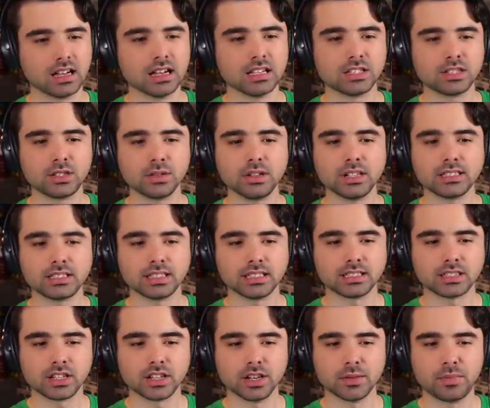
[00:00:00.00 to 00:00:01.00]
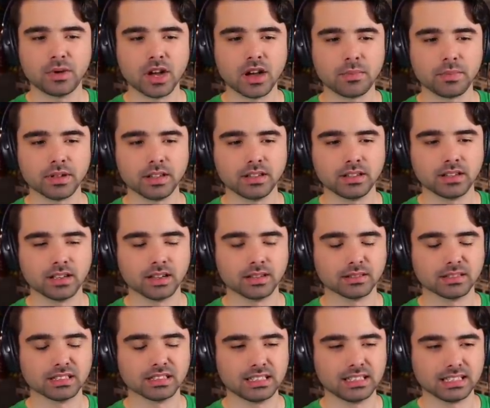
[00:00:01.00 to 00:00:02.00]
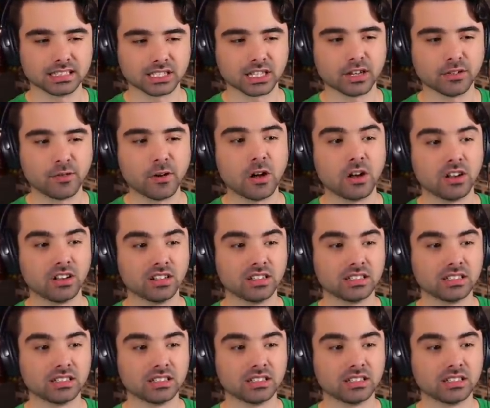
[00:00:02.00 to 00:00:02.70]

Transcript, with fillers: As soon as it's gonna pop it, yeah, he's gonna fall.